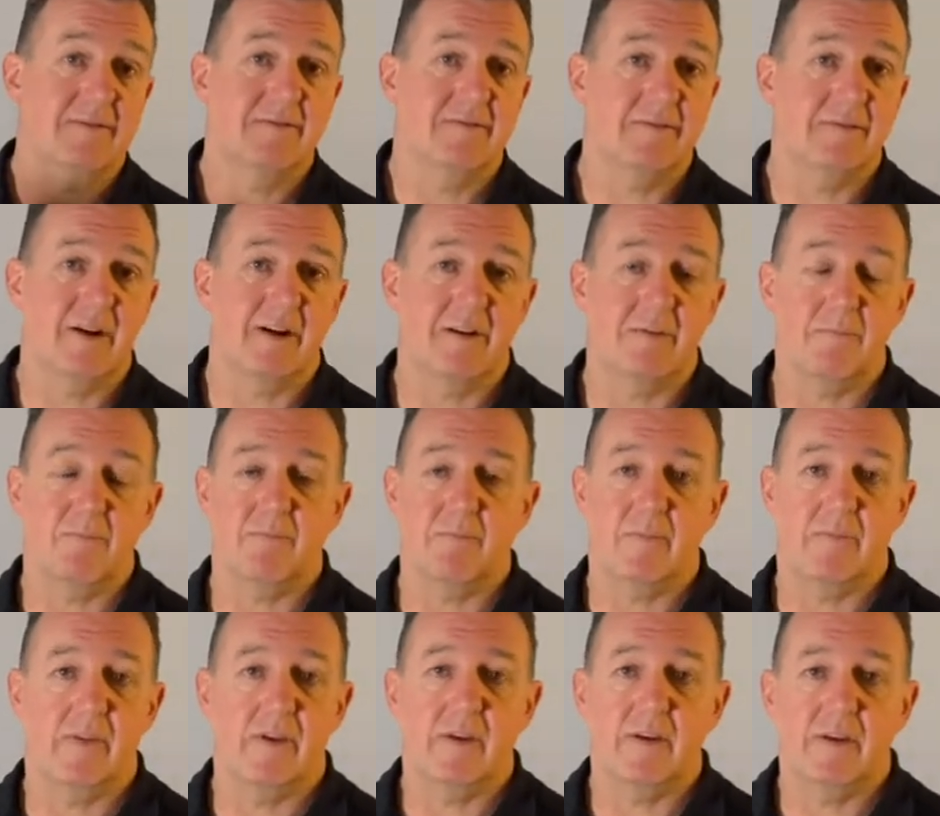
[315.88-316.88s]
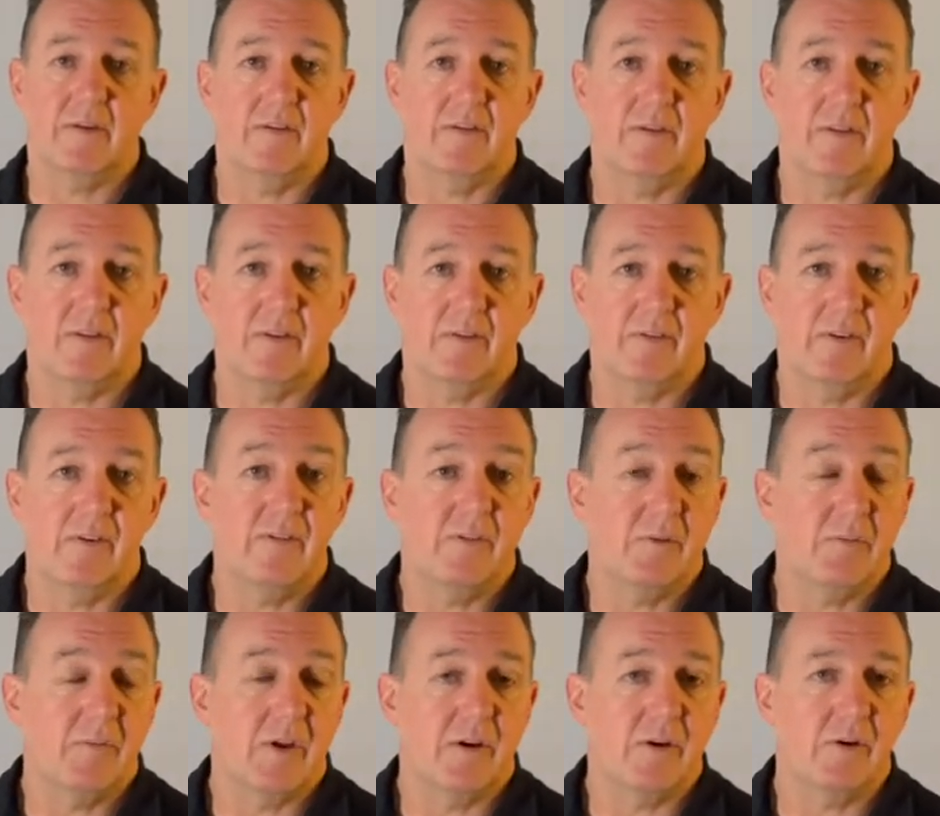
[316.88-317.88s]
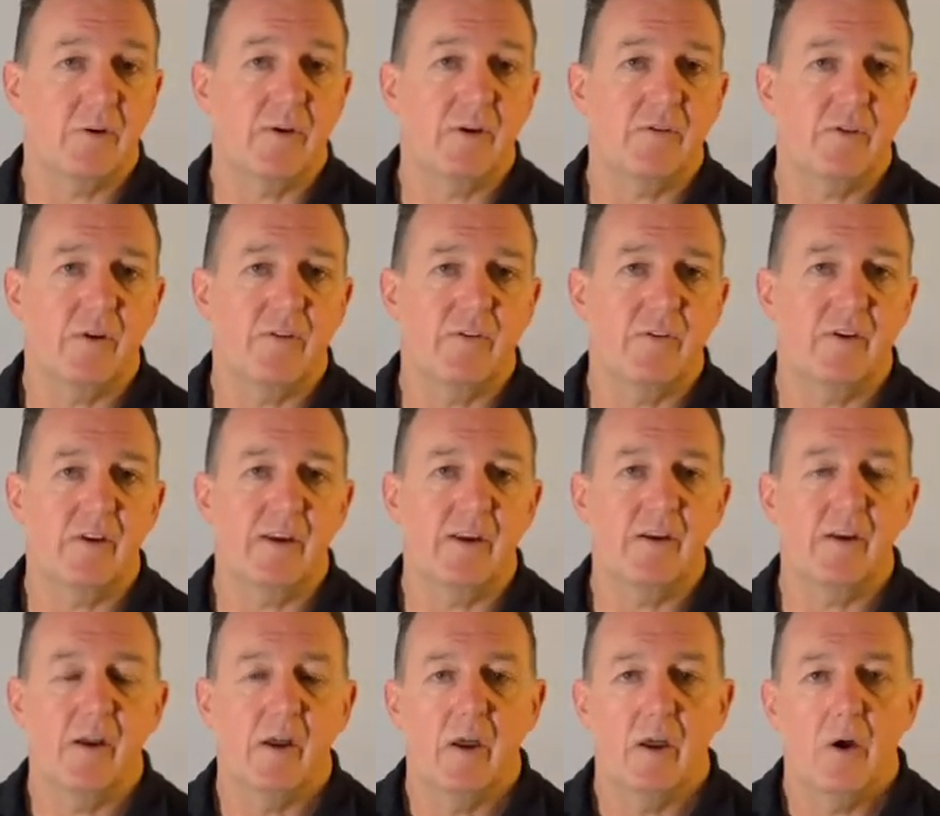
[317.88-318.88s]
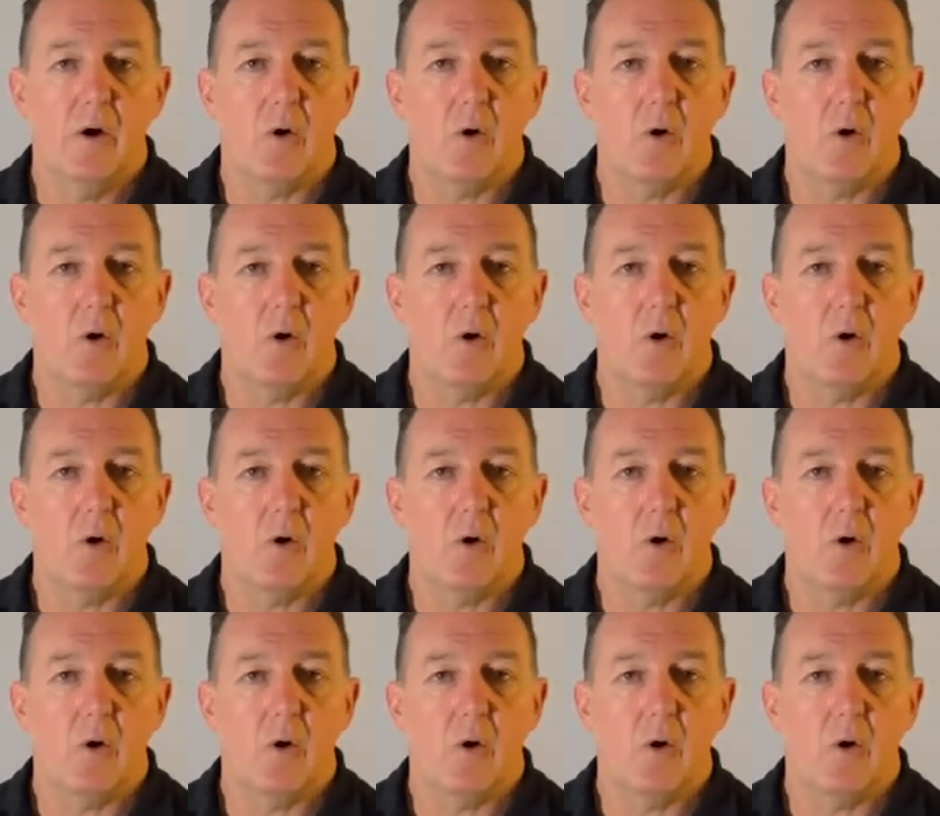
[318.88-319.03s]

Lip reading: the system that you're interested in,